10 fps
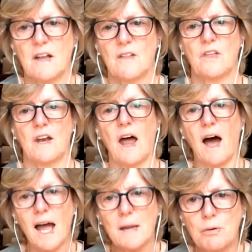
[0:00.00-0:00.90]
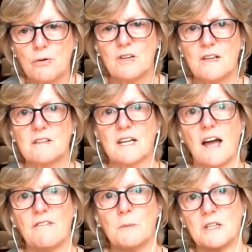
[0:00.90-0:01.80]
that I put into
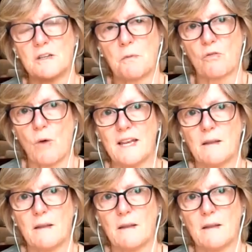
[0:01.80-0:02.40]
government to persuade